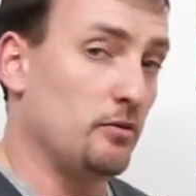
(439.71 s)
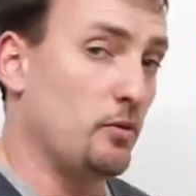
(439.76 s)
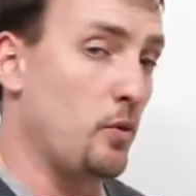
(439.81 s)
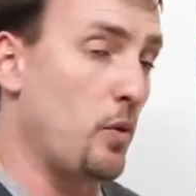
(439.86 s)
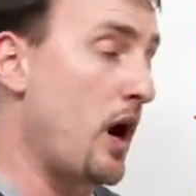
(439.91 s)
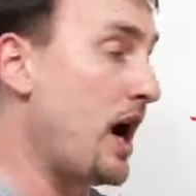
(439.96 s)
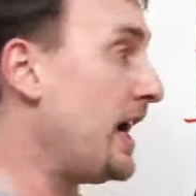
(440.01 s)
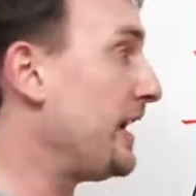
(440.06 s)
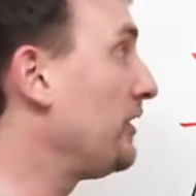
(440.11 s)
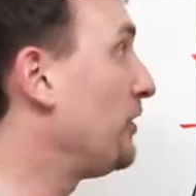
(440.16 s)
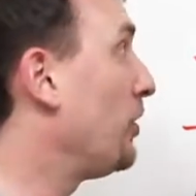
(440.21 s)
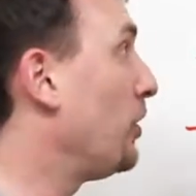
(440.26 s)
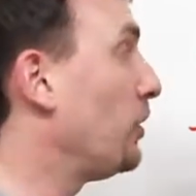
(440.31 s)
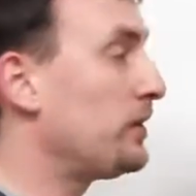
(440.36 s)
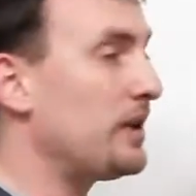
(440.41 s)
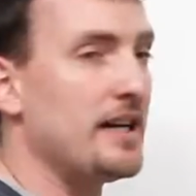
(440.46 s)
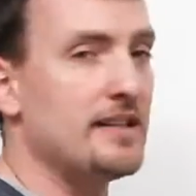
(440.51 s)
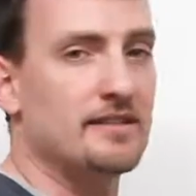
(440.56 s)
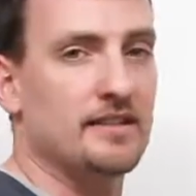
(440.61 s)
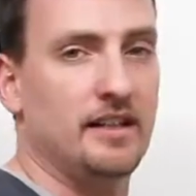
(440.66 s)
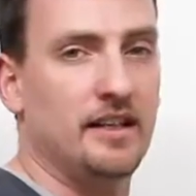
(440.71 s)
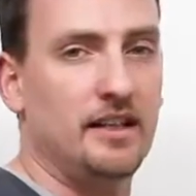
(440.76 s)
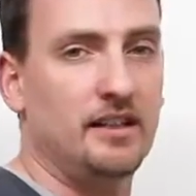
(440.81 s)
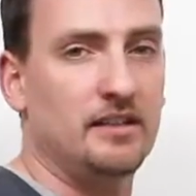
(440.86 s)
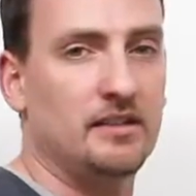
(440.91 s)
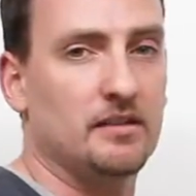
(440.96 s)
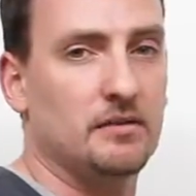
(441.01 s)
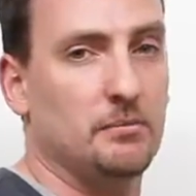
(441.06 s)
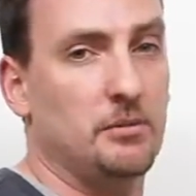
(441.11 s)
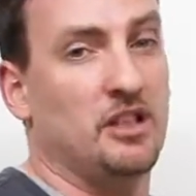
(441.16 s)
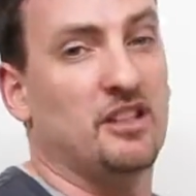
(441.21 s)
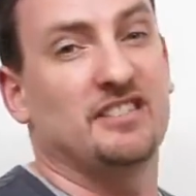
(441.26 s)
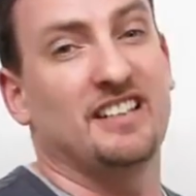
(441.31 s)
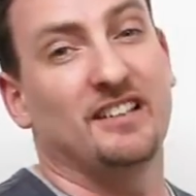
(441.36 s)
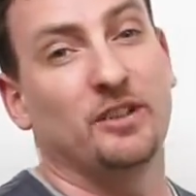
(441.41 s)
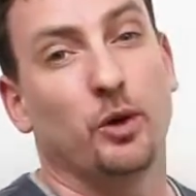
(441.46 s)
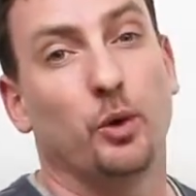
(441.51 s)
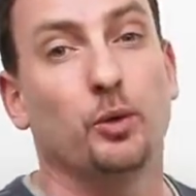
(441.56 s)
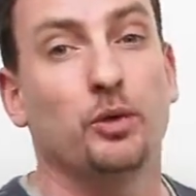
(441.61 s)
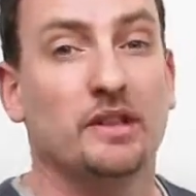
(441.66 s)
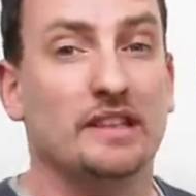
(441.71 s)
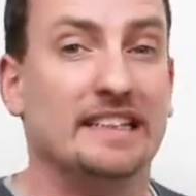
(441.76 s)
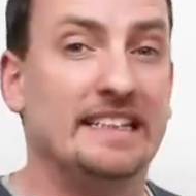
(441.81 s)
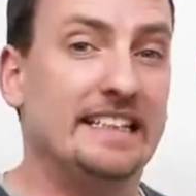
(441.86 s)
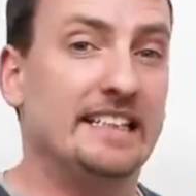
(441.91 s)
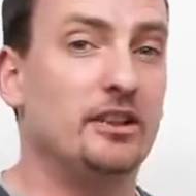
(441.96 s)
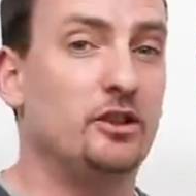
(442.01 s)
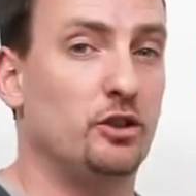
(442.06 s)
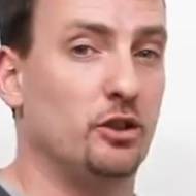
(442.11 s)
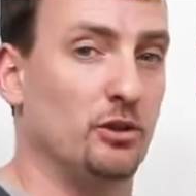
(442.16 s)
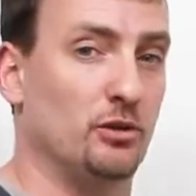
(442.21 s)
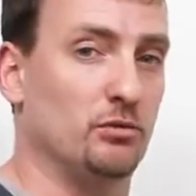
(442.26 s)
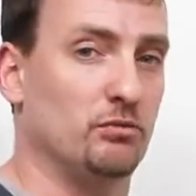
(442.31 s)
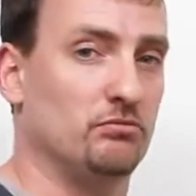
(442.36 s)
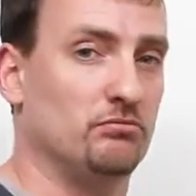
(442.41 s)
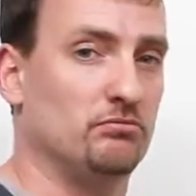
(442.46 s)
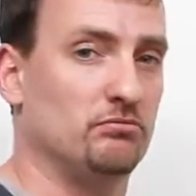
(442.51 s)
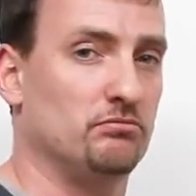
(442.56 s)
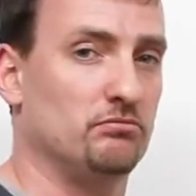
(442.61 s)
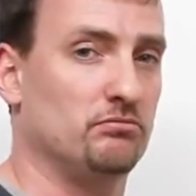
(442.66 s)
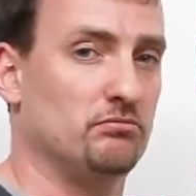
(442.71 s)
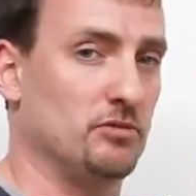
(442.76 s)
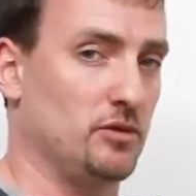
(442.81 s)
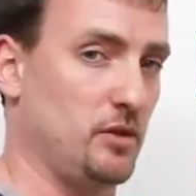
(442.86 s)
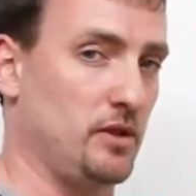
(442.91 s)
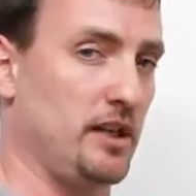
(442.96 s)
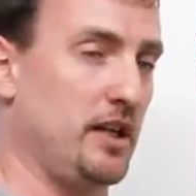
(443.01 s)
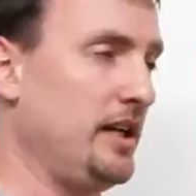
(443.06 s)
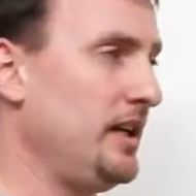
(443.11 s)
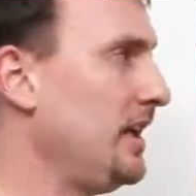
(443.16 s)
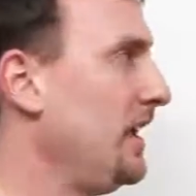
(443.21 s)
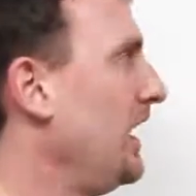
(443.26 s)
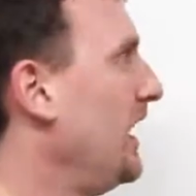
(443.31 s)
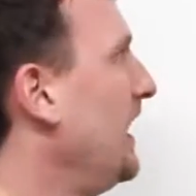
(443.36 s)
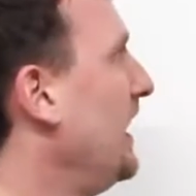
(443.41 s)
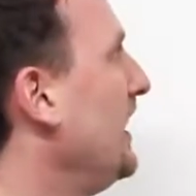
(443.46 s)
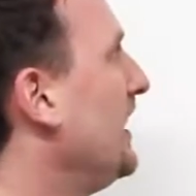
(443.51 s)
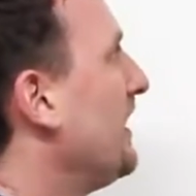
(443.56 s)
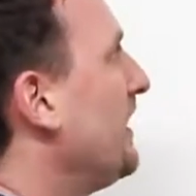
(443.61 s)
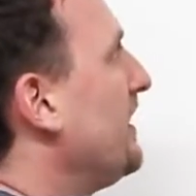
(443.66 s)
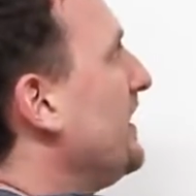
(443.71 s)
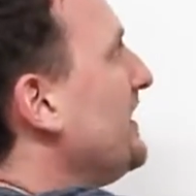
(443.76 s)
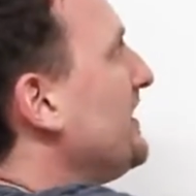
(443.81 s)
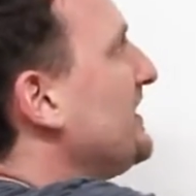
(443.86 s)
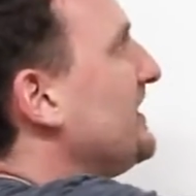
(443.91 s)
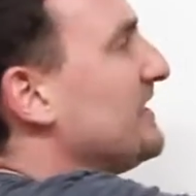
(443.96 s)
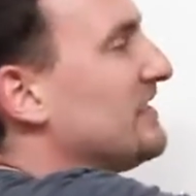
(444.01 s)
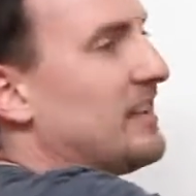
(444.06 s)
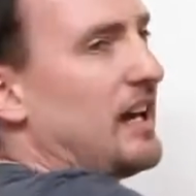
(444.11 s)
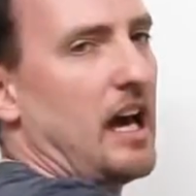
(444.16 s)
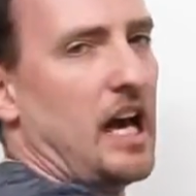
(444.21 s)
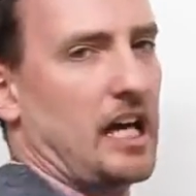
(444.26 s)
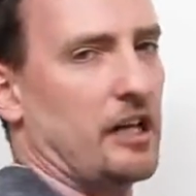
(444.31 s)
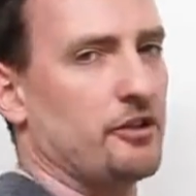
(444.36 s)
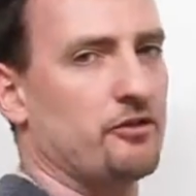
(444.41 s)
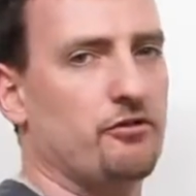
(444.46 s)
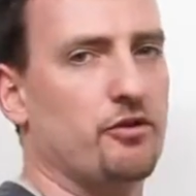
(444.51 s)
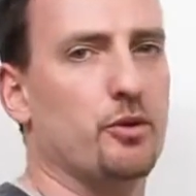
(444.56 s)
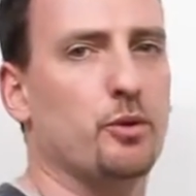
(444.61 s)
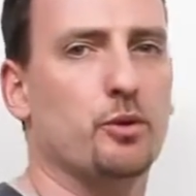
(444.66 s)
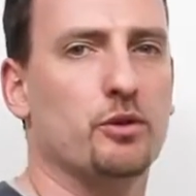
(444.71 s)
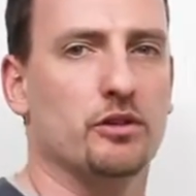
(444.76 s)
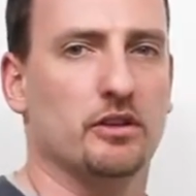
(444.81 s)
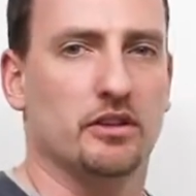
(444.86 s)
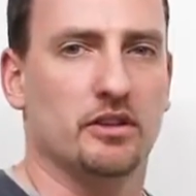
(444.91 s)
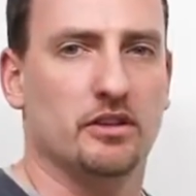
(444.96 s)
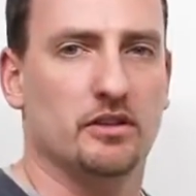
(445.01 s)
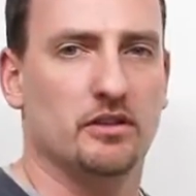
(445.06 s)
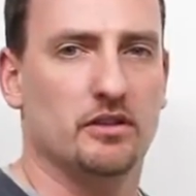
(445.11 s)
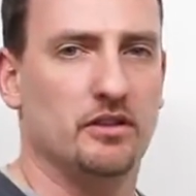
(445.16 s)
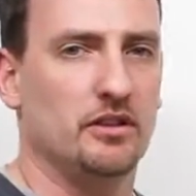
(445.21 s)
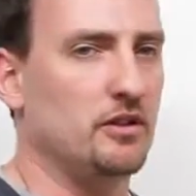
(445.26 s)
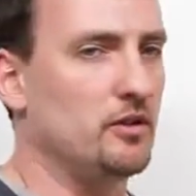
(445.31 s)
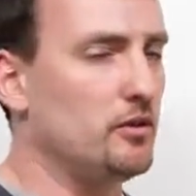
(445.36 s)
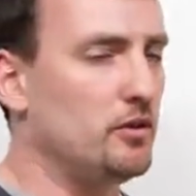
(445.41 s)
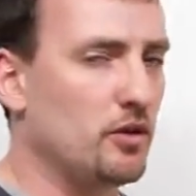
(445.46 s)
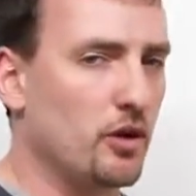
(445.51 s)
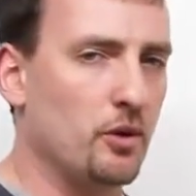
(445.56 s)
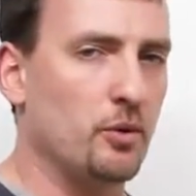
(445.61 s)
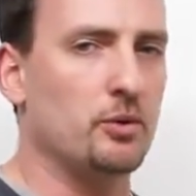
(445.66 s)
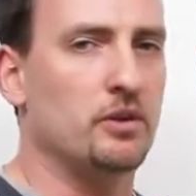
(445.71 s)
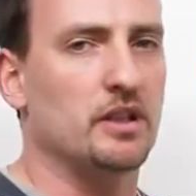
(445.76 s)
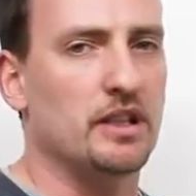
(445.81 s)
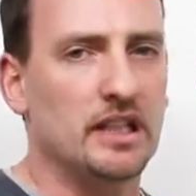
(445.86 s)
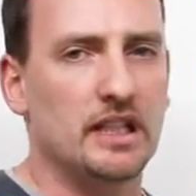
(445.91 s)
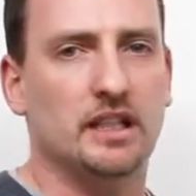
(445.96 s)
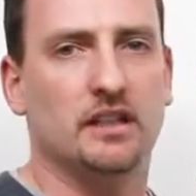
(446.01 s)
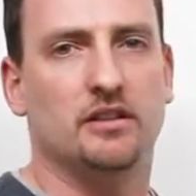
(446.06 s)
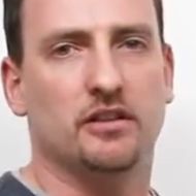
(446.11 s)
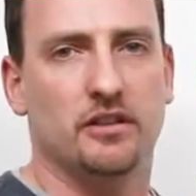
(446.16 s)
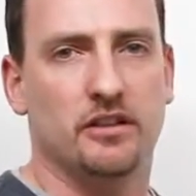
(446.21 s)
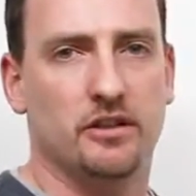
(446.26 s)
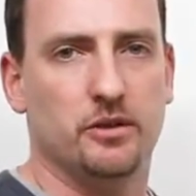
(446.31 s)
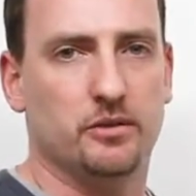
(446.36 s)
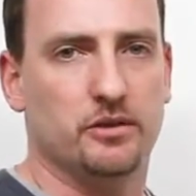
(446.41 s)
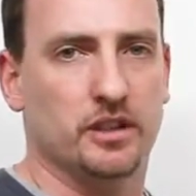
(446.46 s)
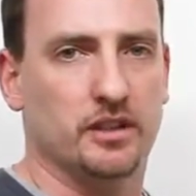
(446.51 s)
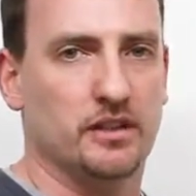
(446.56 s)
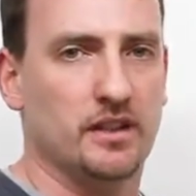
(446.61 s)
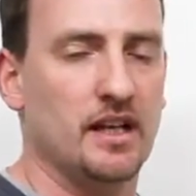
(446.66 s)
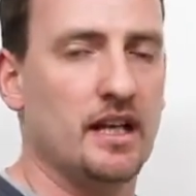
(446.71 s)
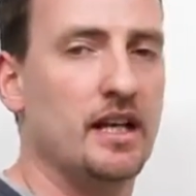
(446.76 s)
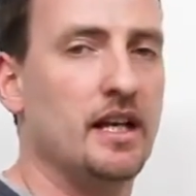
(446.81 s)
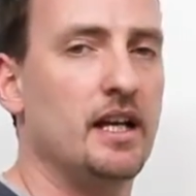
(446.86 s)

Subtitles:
Why don't I say it? Because I don't need to, okay? This is extra word. You don't need to use it.